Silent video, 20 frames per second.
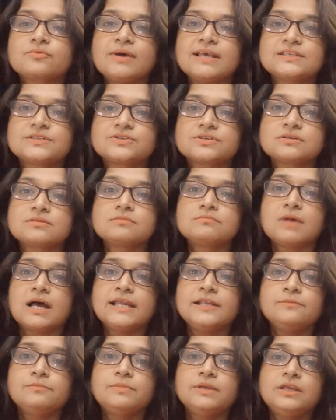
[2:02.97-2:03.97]
question
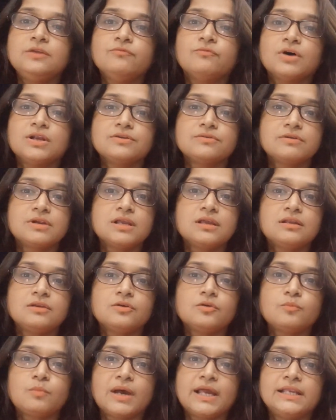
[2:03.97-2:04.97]
might be wondering in
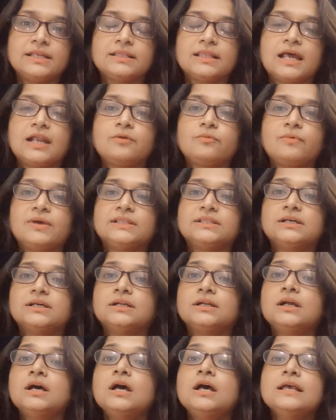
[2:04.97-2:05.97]
your mind that
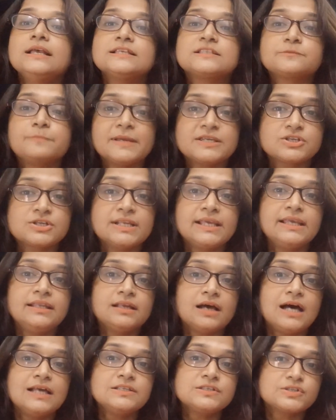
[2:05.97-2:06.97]
whether, especially
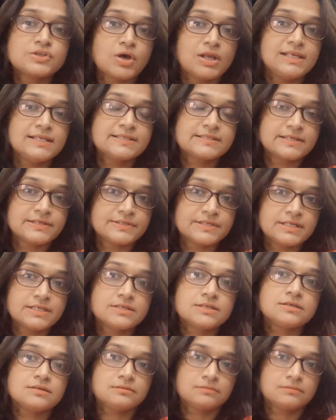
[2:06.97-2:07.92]
in unsolicited